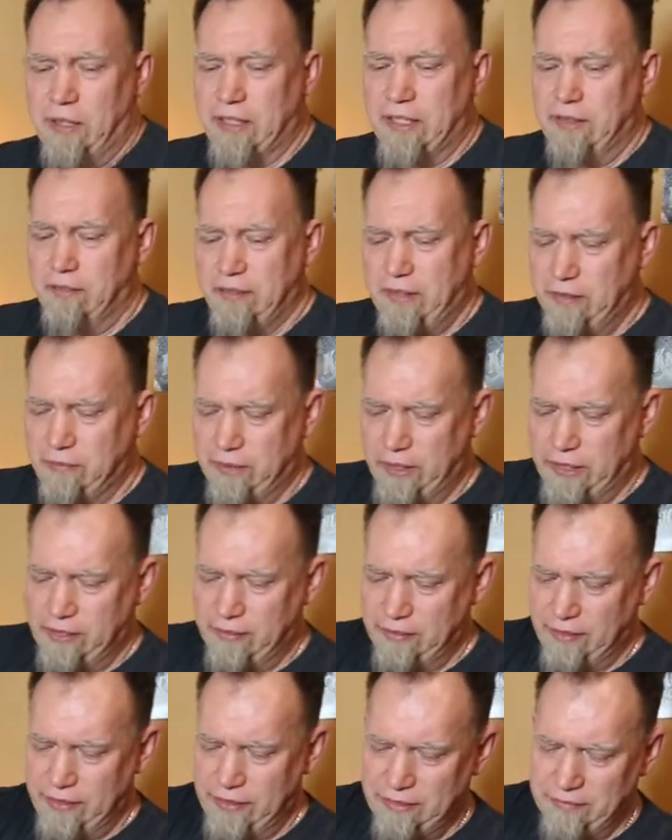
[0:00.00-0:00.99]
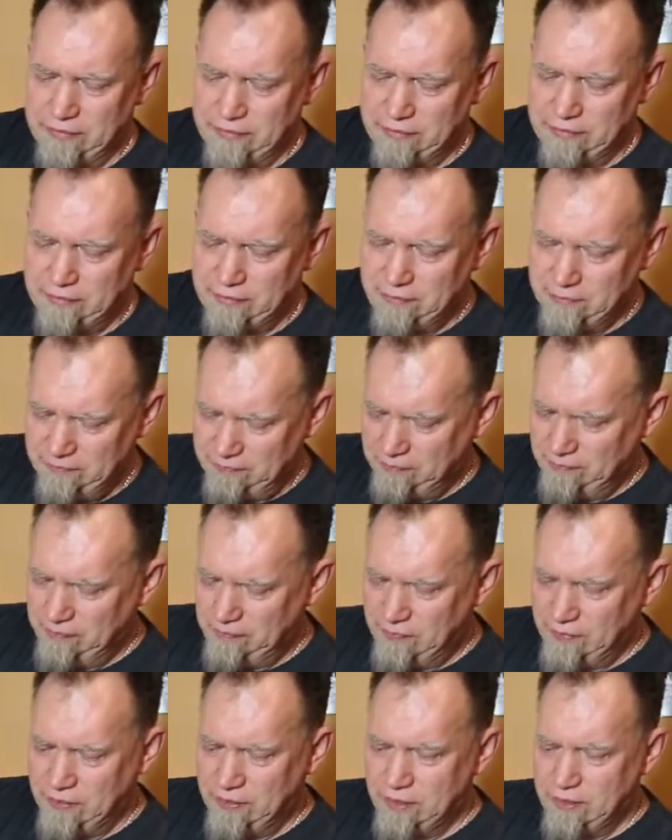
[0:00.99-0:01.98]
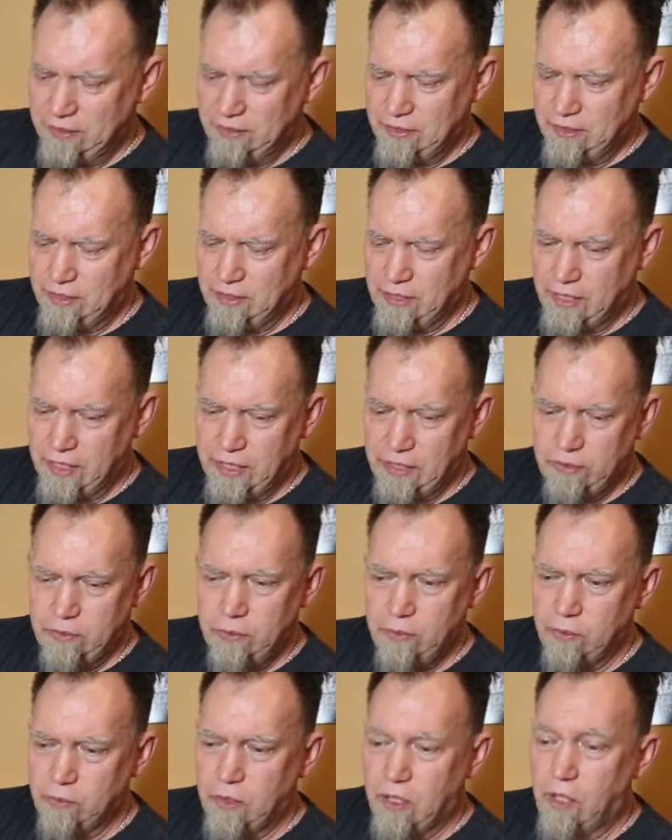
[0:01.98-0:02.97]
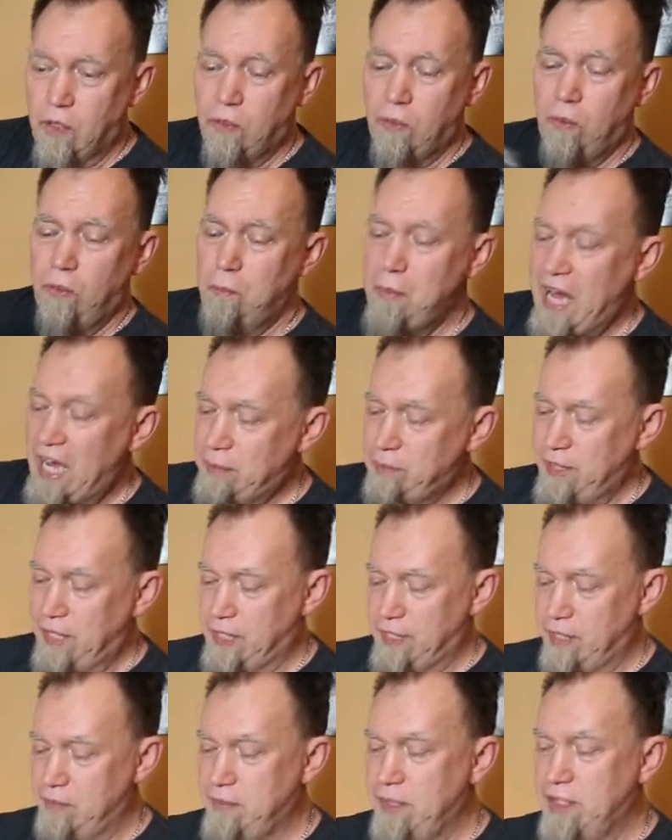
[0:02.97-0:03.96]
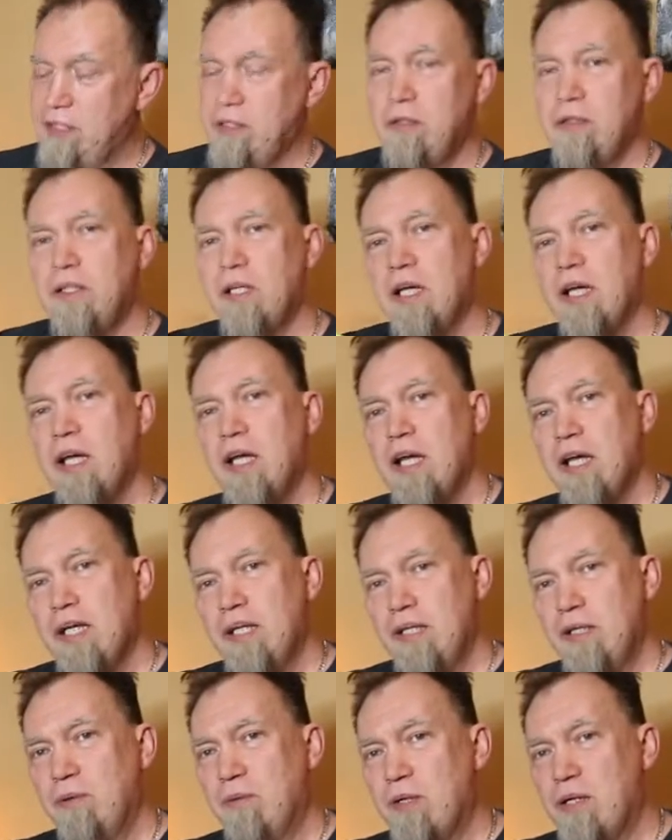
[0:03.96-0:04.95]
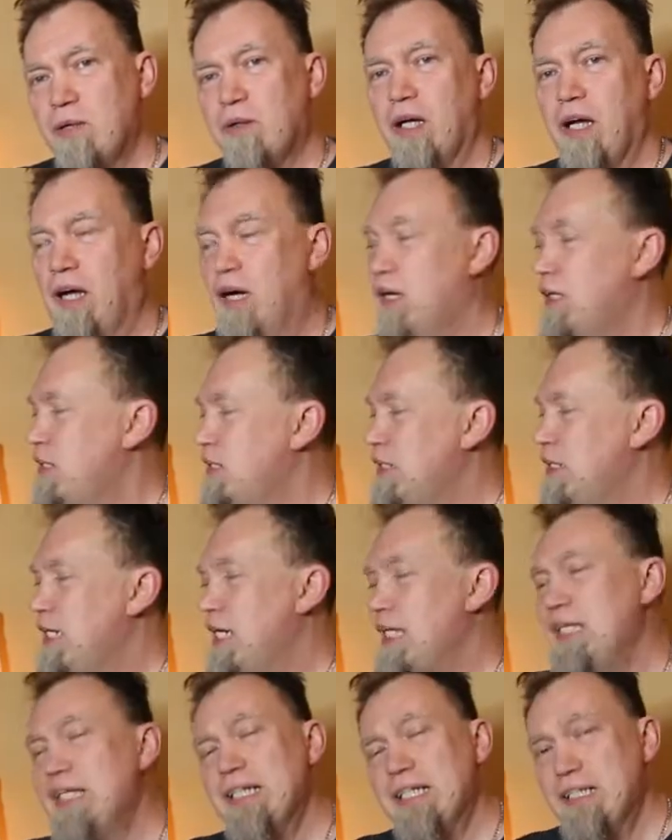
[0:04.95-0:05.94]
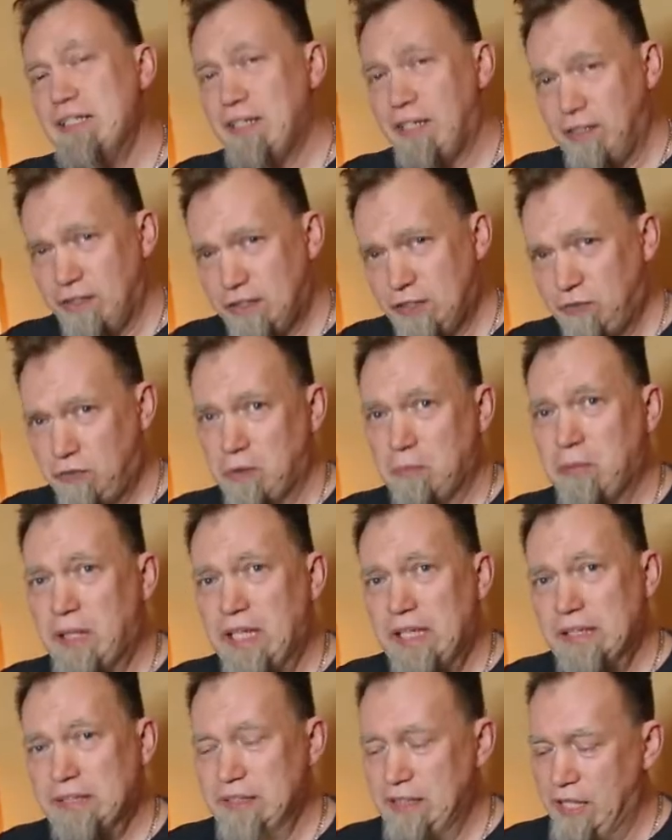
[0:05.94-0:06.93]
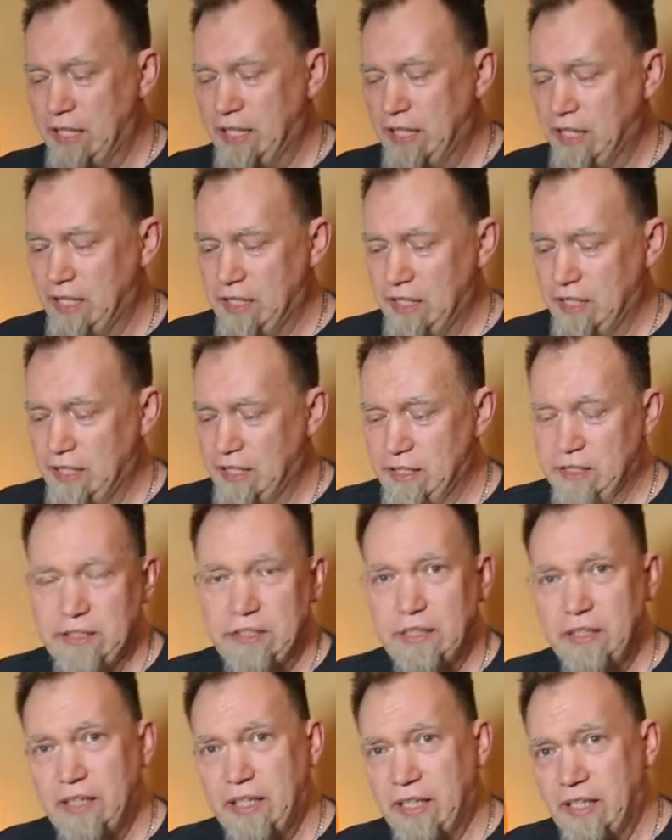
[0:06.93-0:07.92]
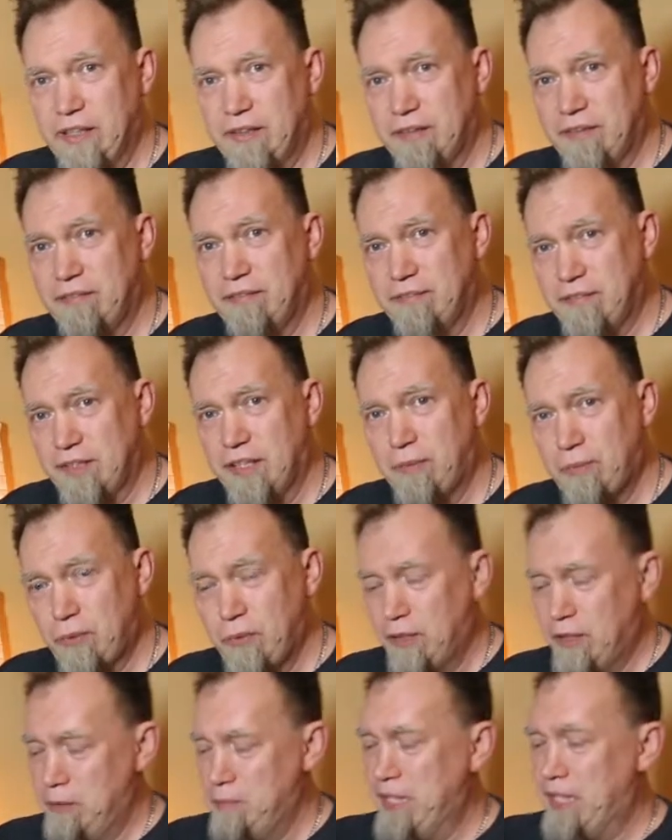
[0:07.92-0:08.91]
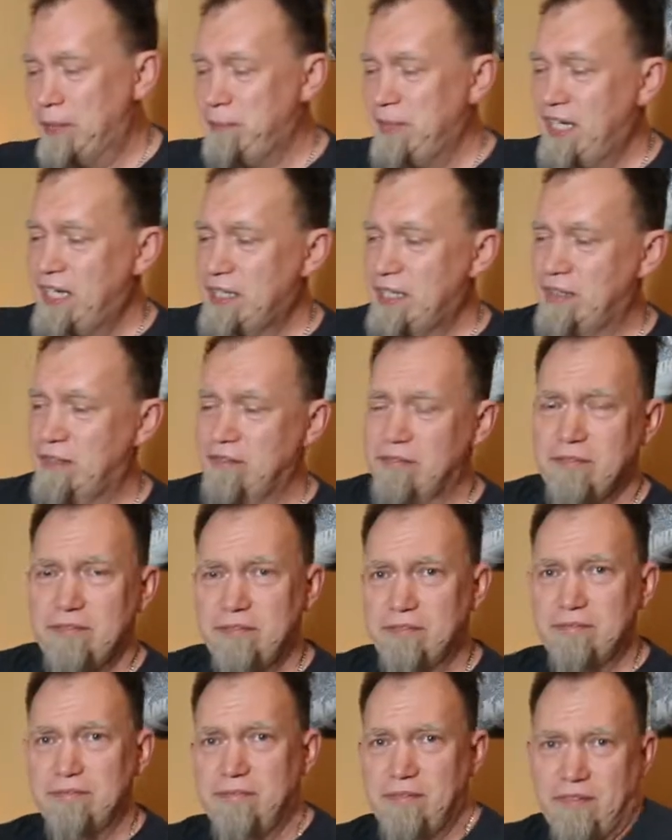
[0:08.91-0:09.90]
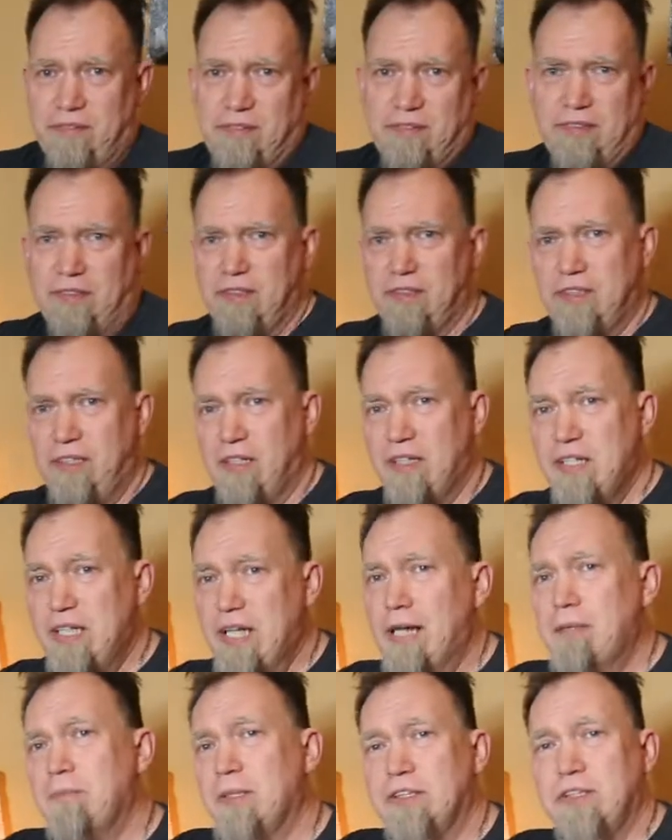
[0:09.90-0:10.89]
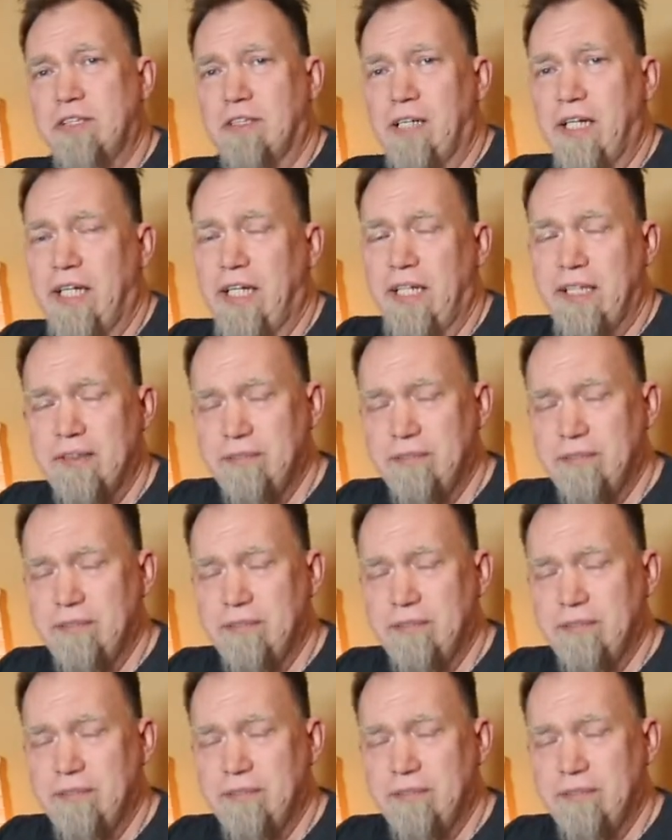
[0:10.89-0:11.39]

What we can. All right. Ooh, a whole backpack. I mean, you you wonder $199 for a box and you get a top quality backpack. You're in that much already.